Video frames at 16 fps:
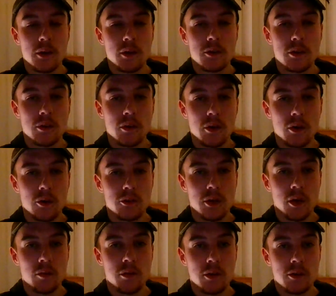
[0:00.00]
She thought
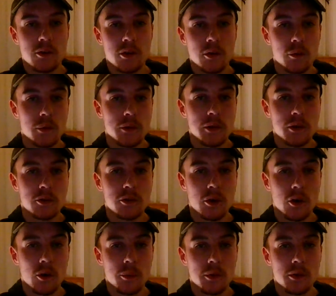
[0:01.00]
herself that she could win this
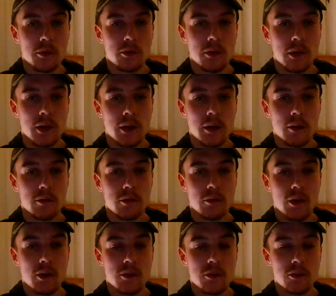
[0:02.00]
tournament after
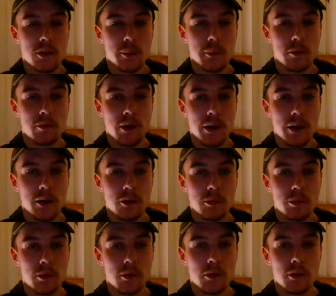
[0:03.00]
reaching the semi-finals,
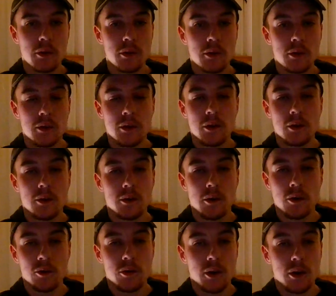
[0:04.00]
but
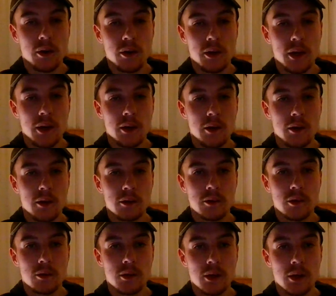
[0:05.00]
all credit to KENIN. As
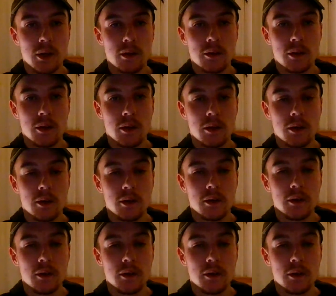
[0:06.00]
I say, I think